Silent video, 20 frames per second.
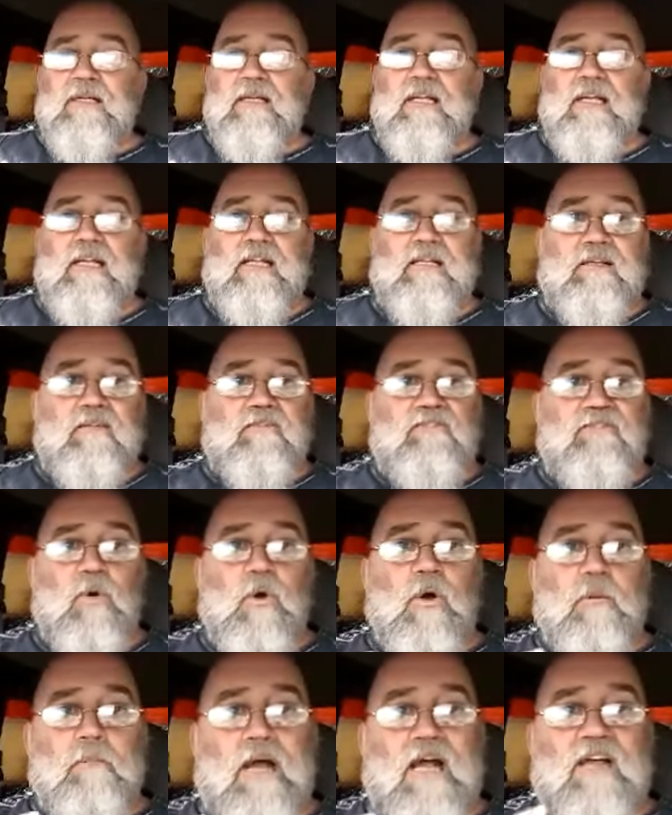And the
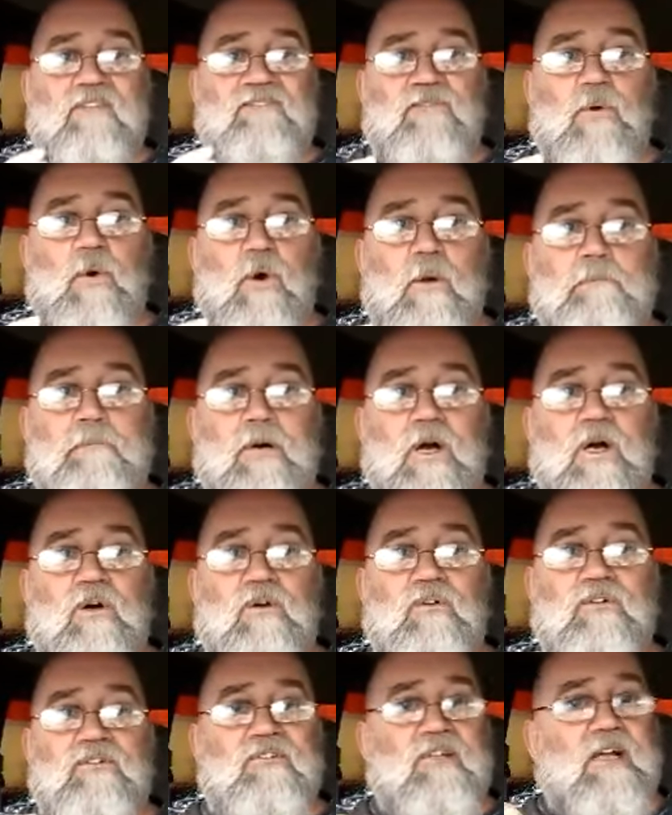4x4
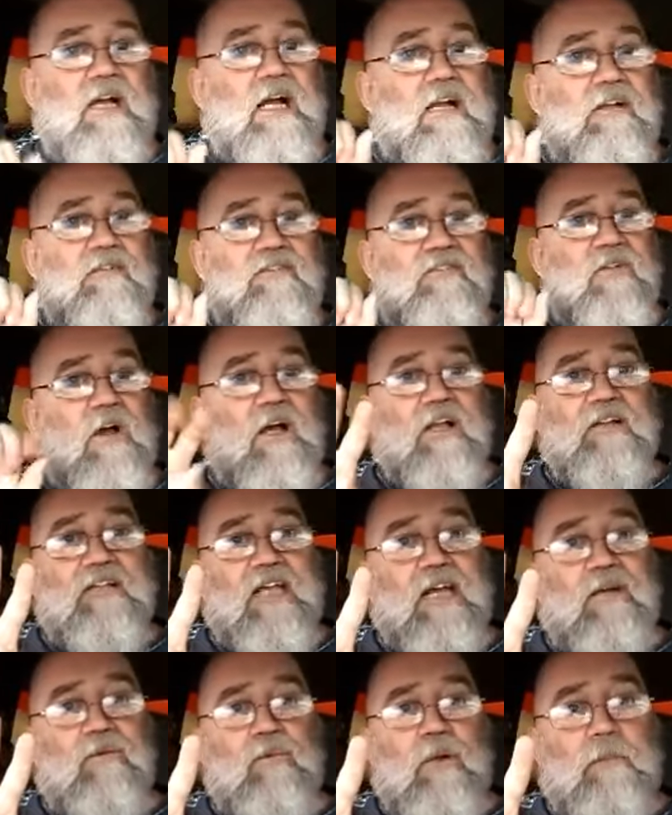post, I thought
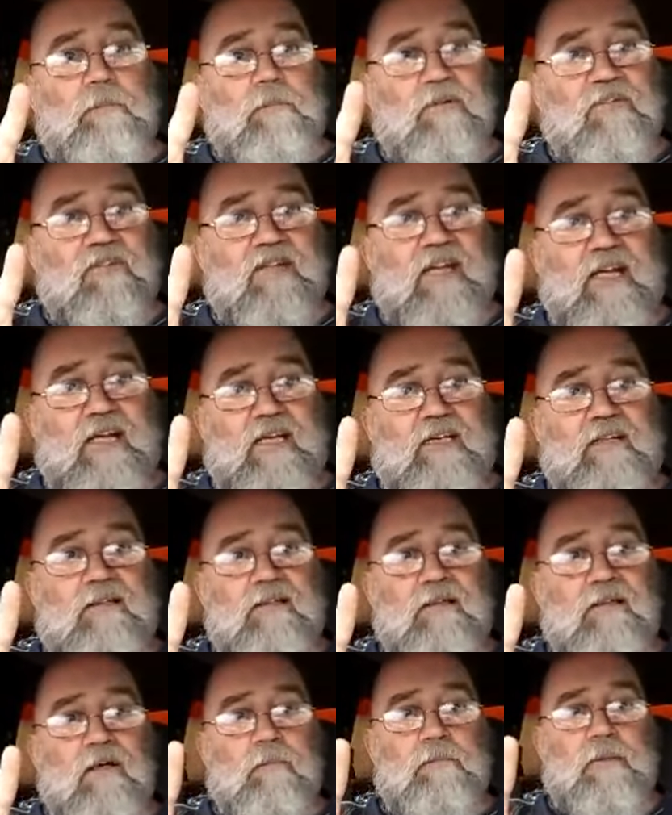that
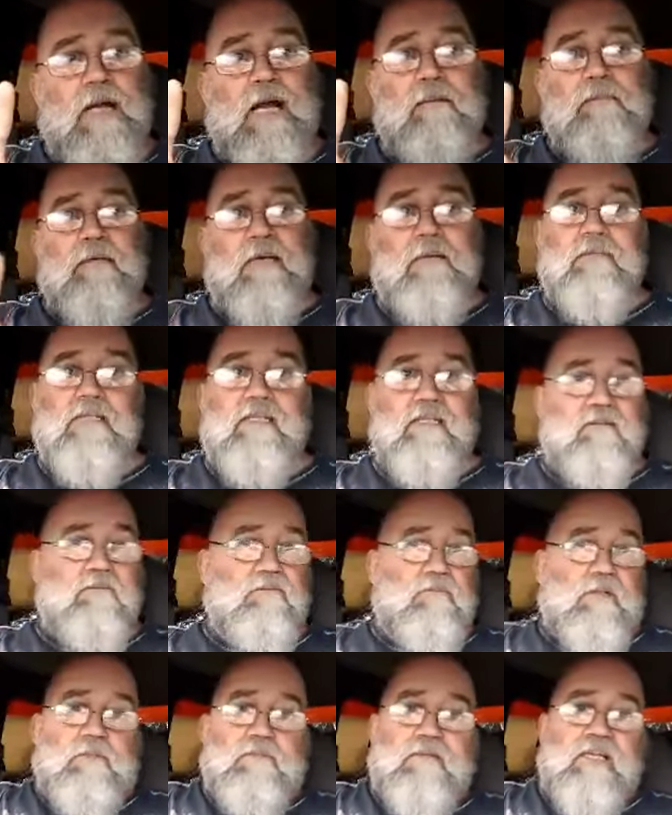represented Obama. I
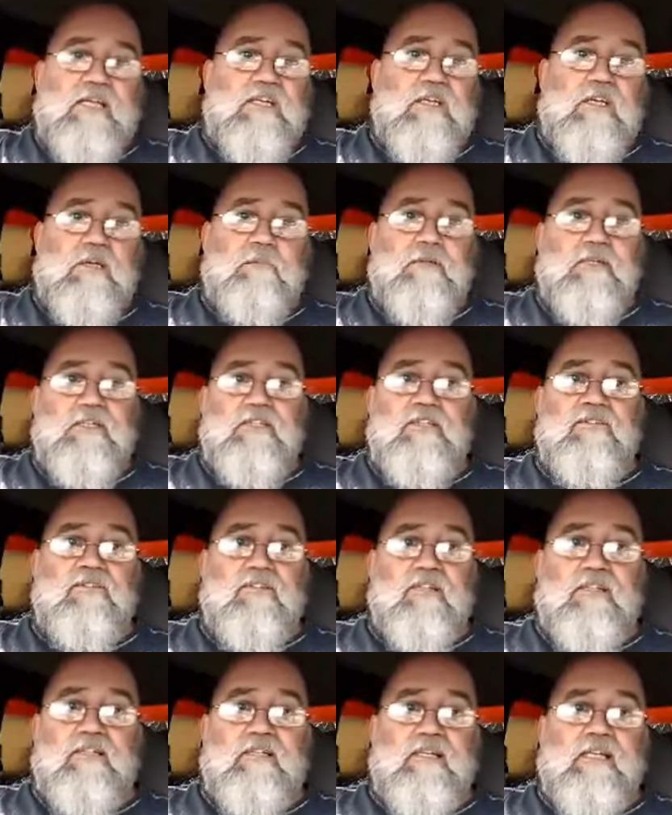mean, I mean they could have been
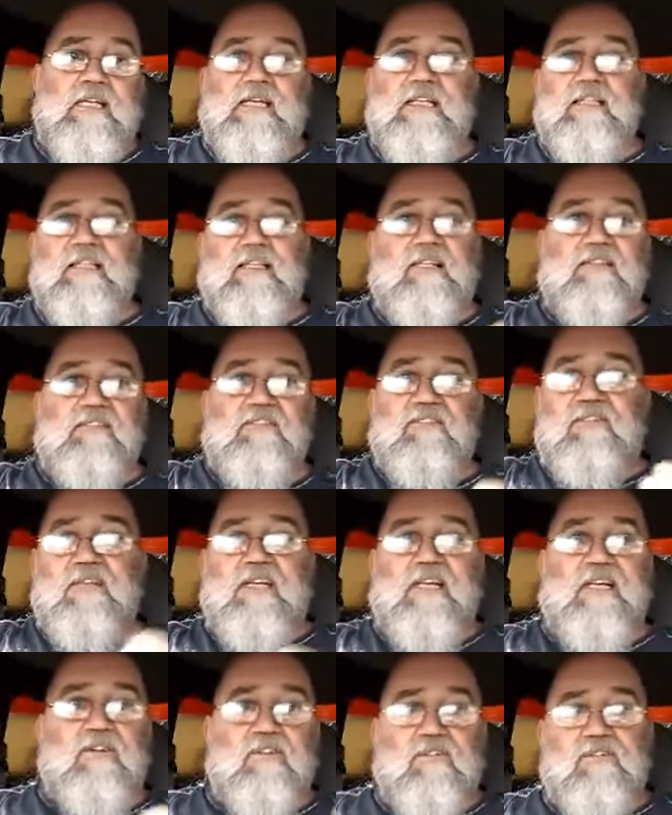using anything, a
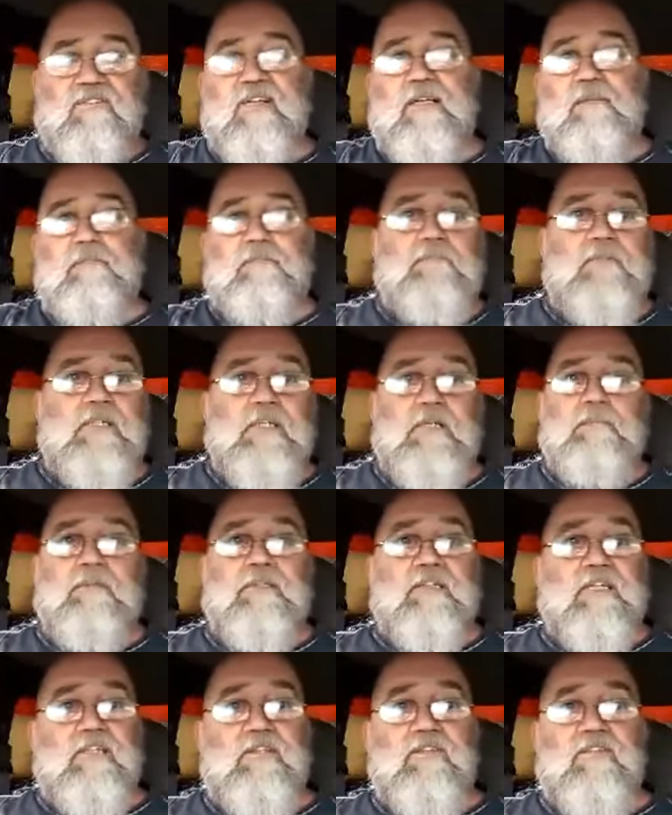stick or something, you know,
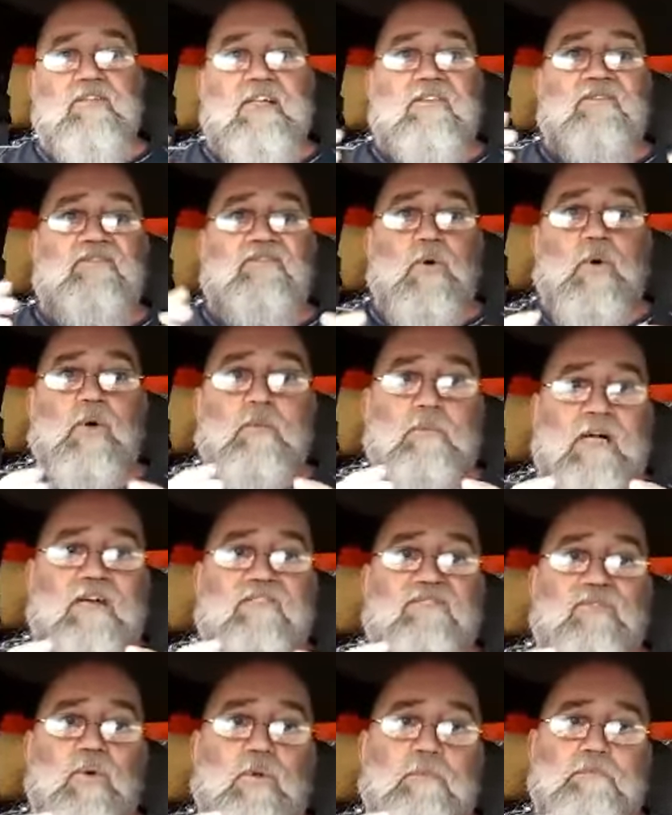but they used a
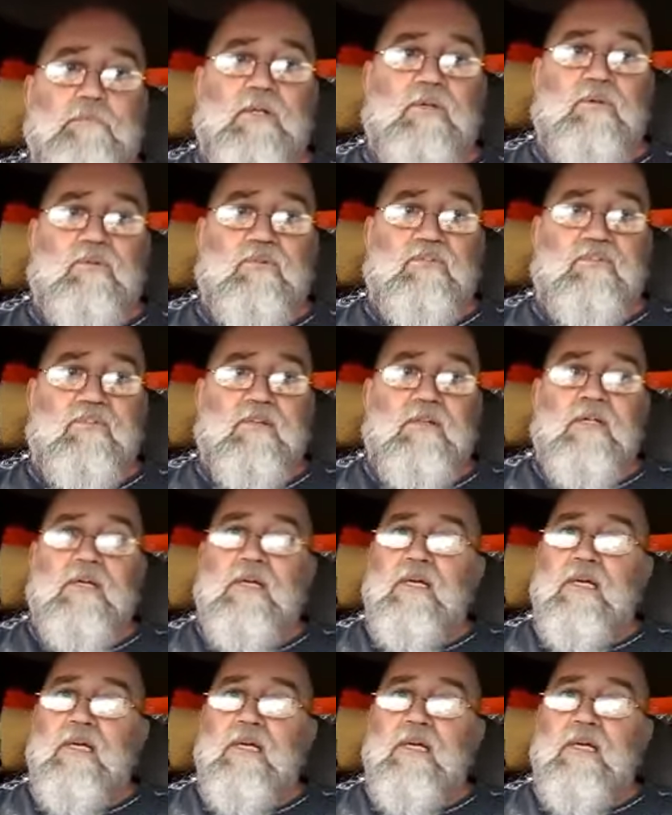4x4 post.